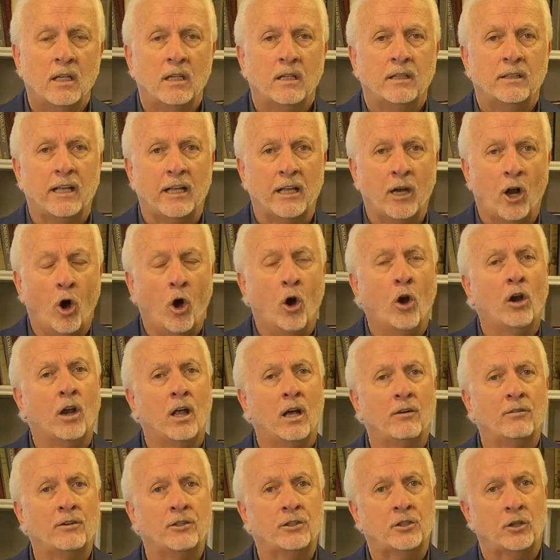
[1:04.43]
That all
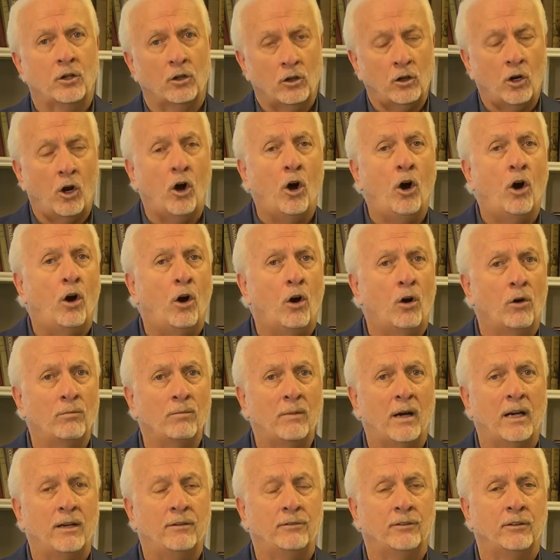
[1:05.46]
of us are called,
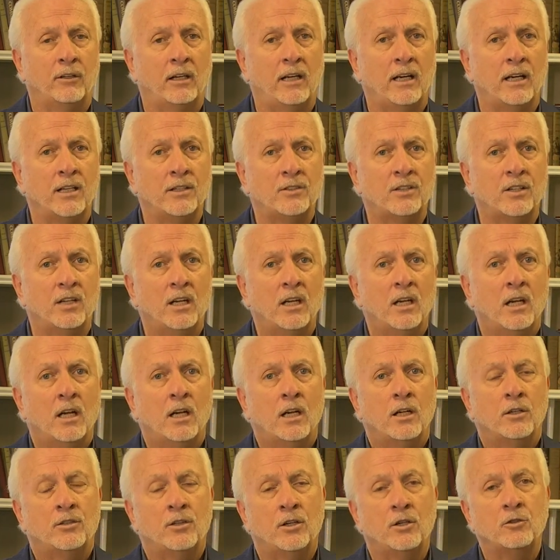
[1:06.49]
my friends,
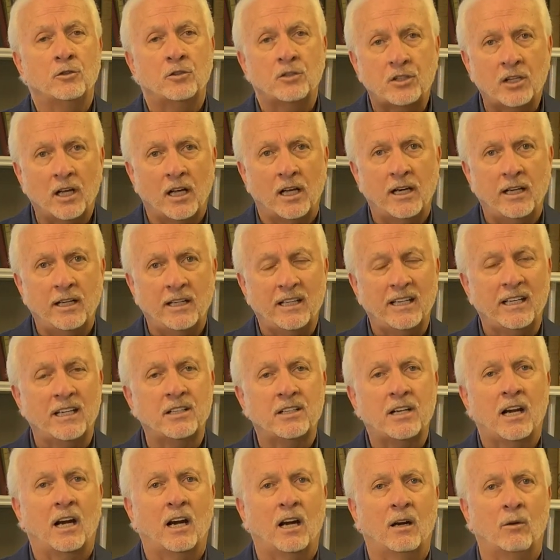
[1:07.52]
to study the
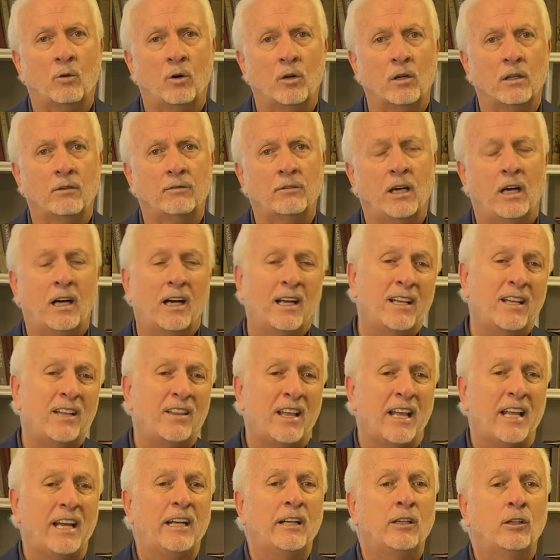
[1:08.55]
entire Word of God, and
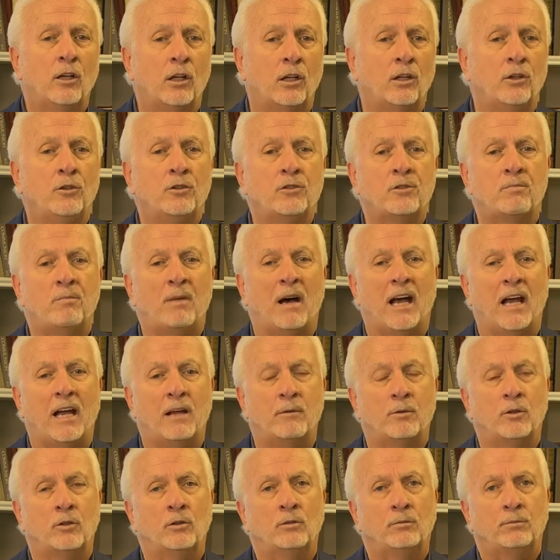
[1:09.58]
that includes
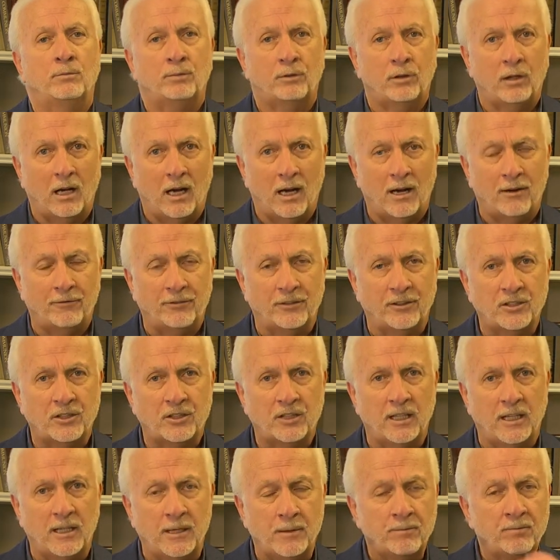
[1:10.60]
Bible
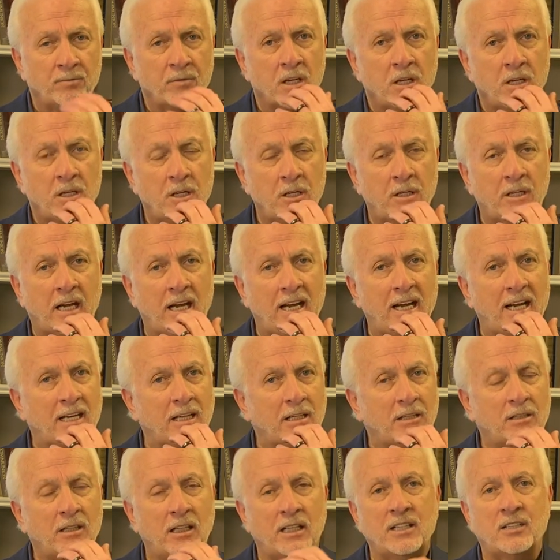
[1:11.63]
prophecy. You
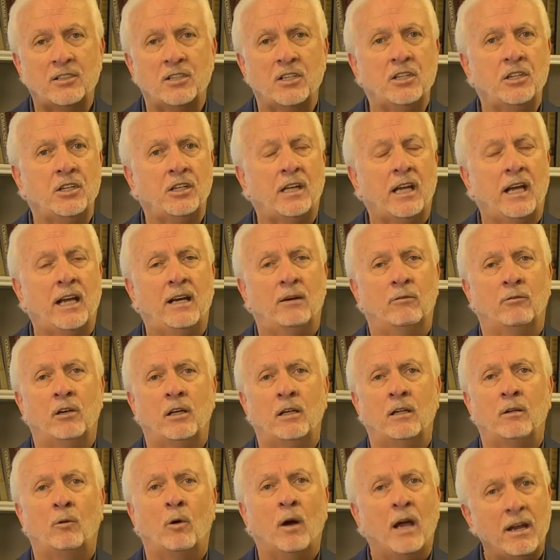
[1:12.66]
can't, listen, you can't
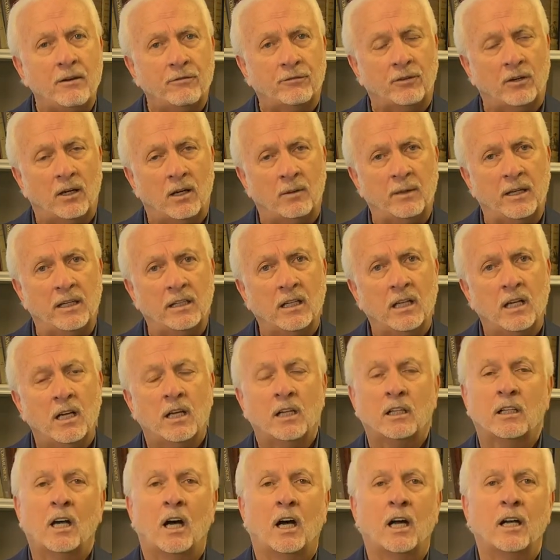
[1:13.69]
run away from
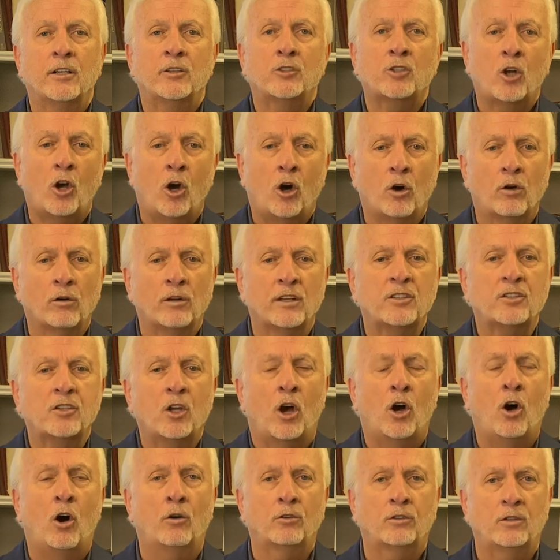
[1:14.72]
it. God has called us
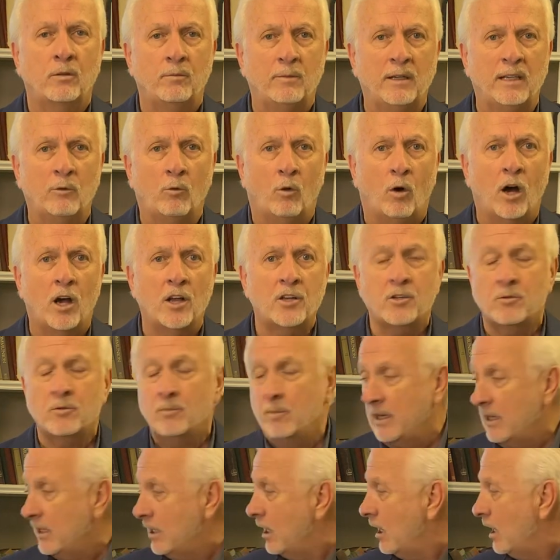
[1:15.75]
all to be
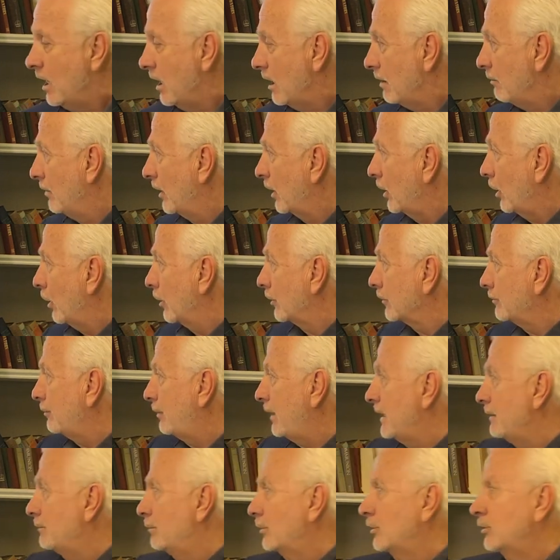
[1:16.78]
watchmen because
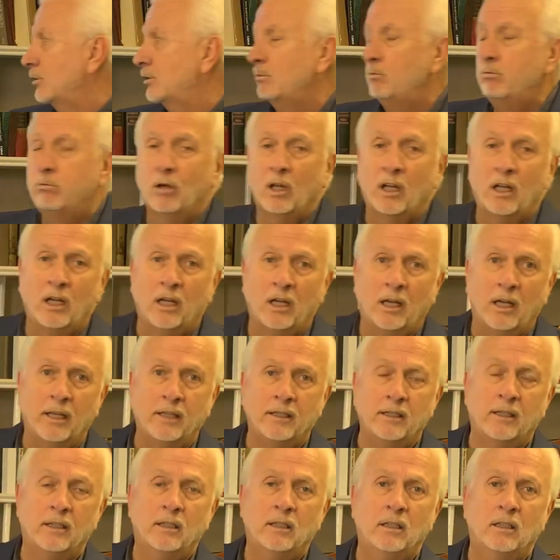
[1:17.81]
people's
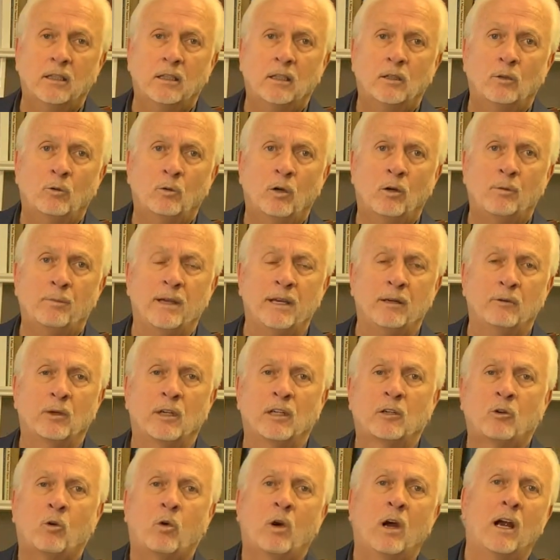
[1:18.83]
blood will be
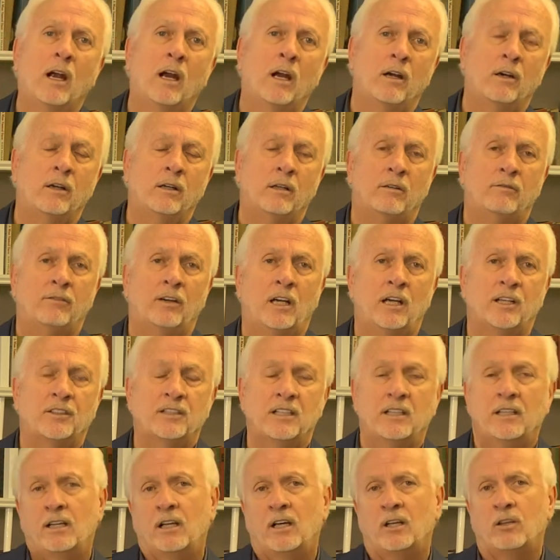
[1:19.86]
required of us.
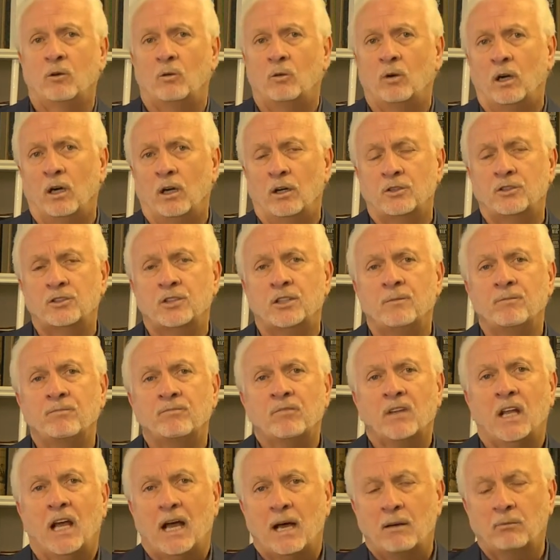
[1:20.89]
In other words,
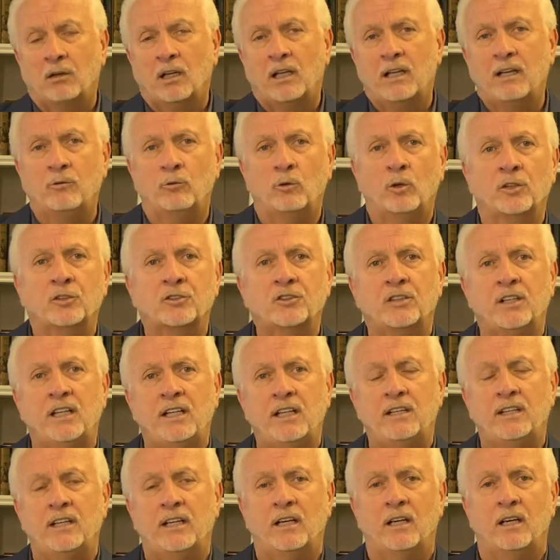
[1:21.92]
I believe we'll
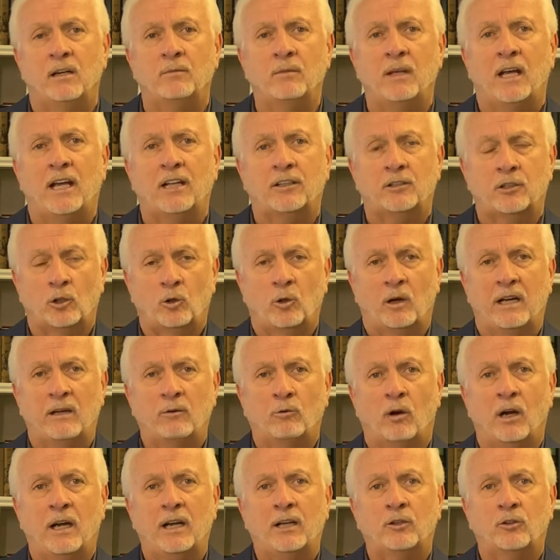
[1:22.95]
see them at the great
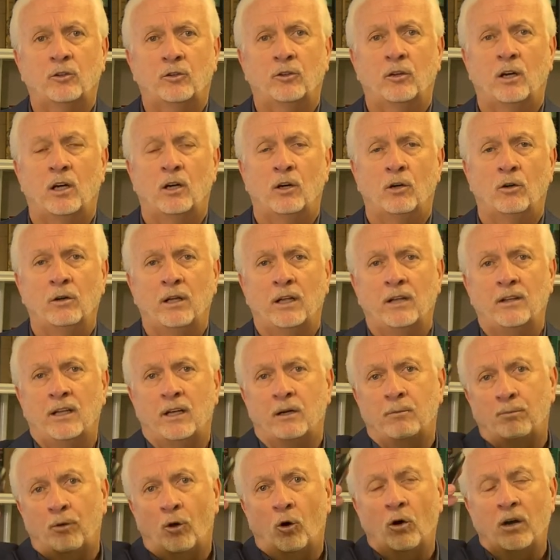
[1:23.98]
white throne and
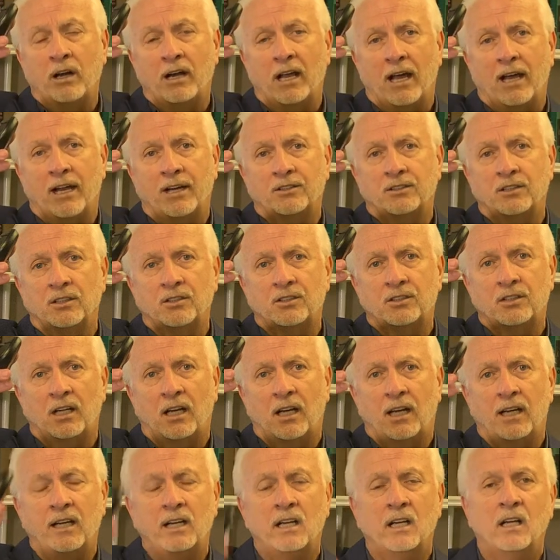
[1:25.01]
they'll point at us and
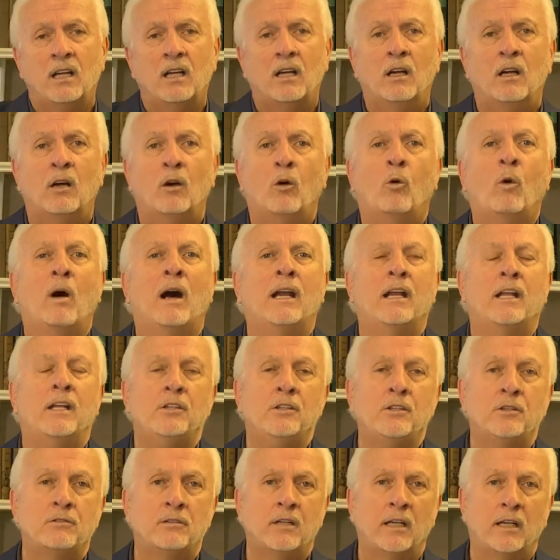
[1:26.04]
say, why
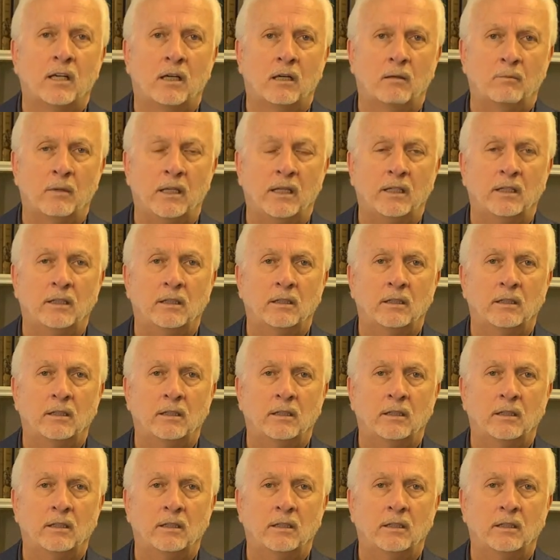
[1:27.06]
didn't you tell me?